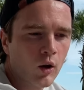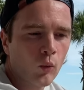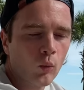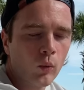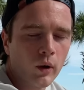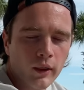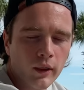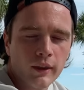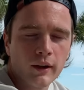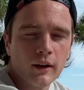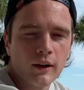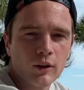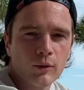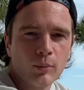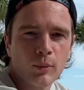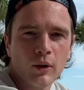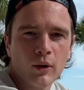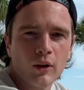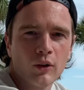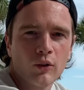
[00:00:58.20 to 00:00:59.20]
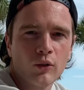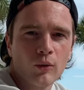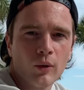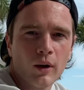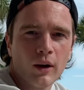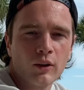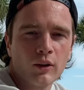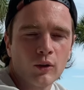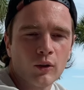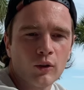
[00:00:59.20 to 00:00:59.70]
with an experienced
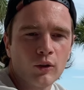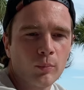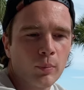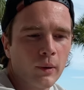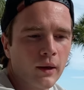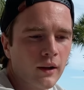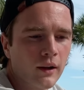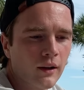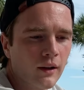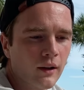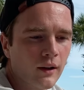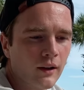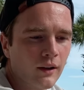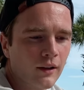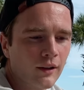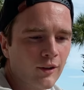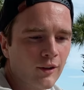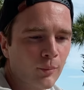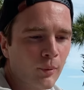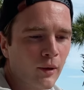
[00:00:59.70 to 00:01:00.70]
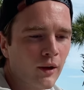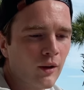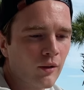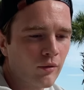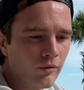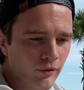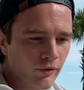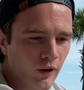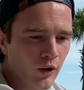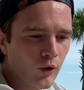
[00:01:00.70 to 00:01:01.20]
director. It's been uh, it's been a
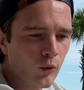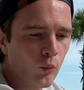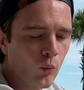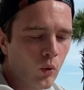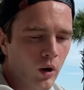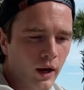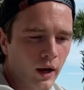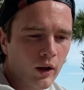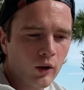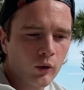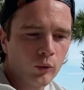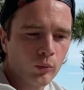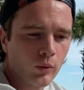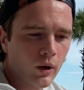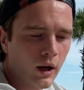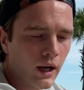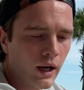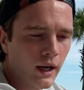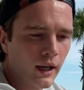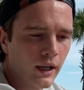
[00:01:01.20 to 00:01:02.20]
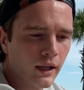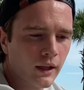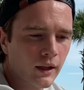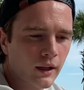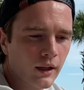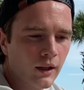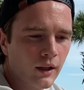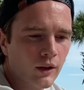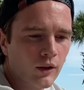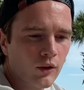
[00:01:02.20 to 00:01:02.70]
fun, wild ride.
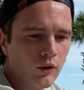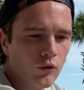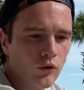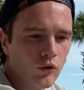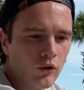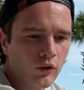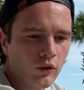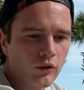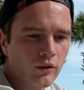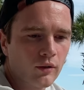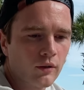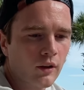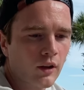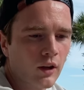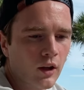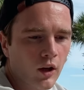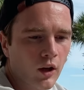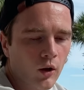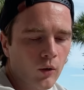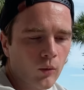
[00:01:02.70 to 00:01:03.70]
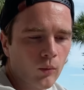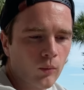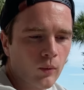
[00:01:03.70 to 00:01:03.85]
Just you know,